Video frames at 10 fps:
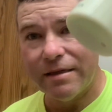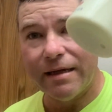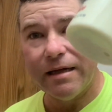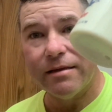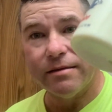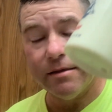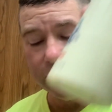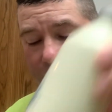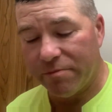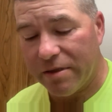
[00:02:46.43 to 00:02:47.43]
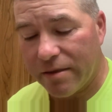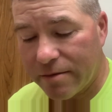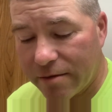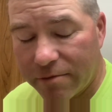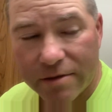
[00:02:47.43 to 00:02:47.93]
I got this was
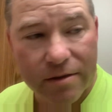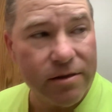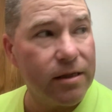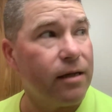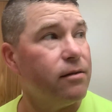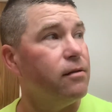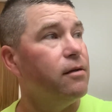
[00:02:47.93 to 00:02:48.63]
because it was a set.